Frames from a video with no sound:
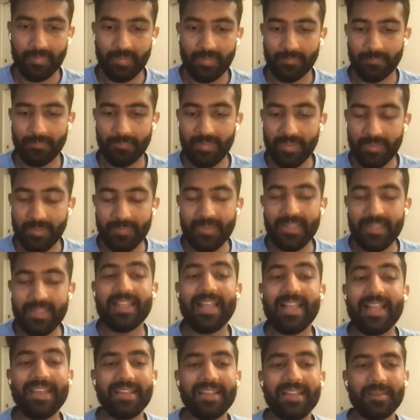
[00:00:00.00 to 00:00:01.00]
be
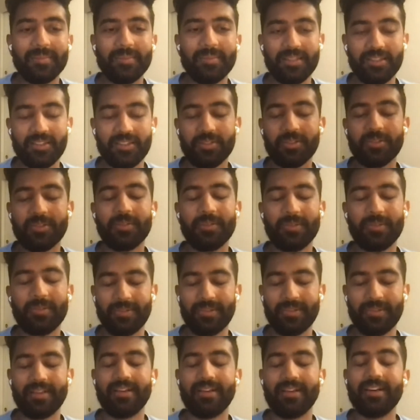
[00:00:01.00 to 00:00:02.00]
likable. So
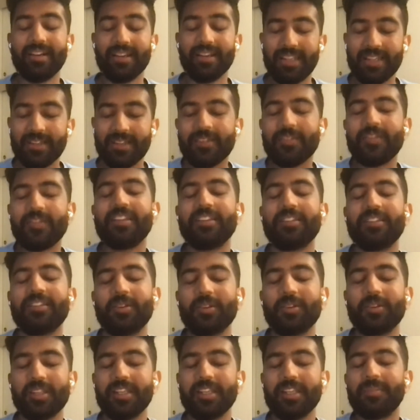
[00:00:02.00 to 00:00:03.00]
earlier we were
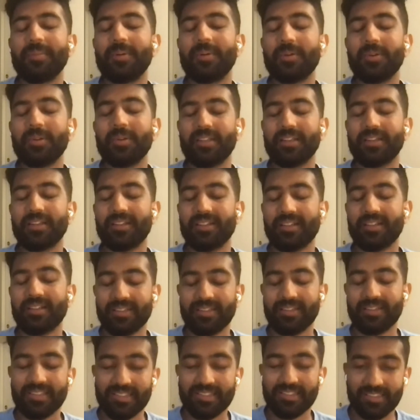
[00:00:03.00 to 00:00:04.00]
talking about
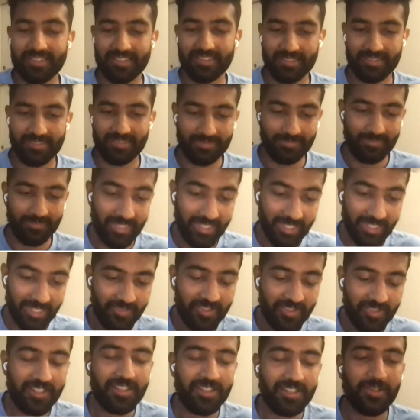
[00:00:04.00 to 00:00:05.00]
this
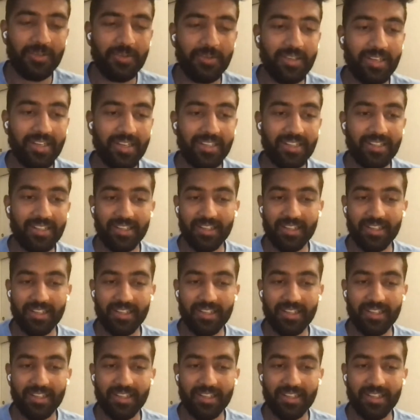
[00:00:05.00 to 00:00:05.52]
behavioral round, right?